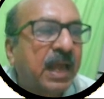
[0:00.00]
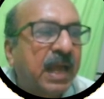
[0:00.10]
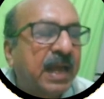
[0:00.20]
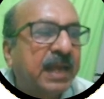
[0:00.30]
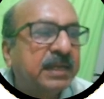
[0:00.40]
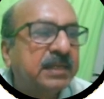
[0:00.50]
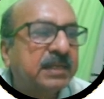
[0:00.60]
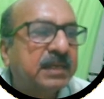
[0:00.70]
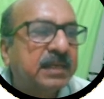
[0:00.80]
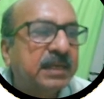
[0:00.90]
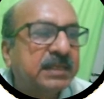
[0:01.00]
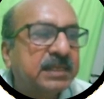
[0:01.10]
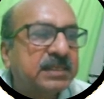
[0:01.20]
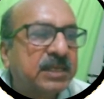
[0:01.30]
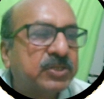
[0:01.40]
and it
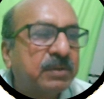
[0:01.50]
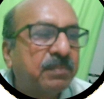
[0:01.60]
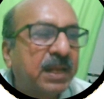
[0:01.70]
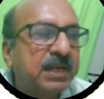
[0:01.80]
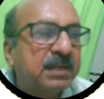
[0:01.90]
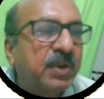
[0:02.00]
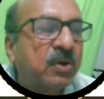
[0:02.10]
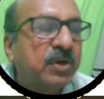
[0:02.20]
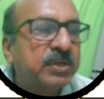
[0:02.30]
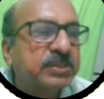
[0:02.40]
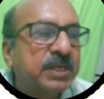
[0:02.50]
is a triplet because